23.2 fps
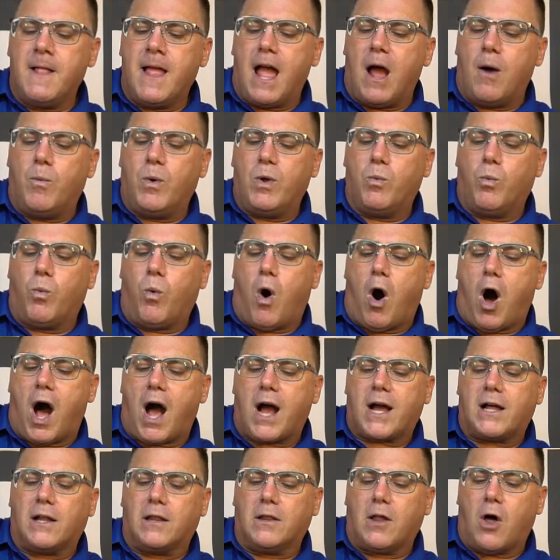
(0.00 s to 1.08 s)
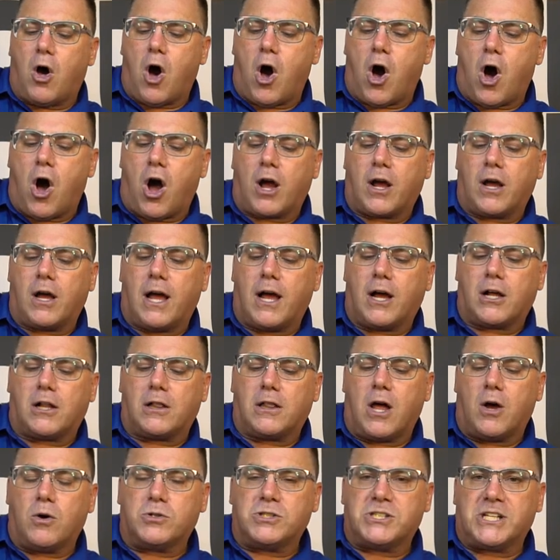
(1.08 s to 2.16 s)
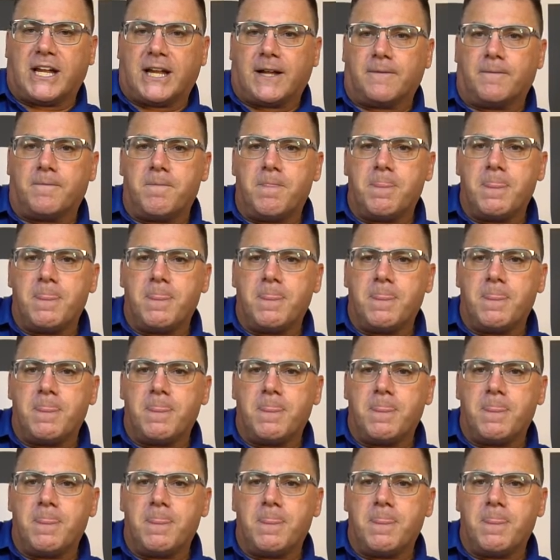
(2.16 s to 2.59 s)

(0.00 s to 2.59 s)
And we walk along closing.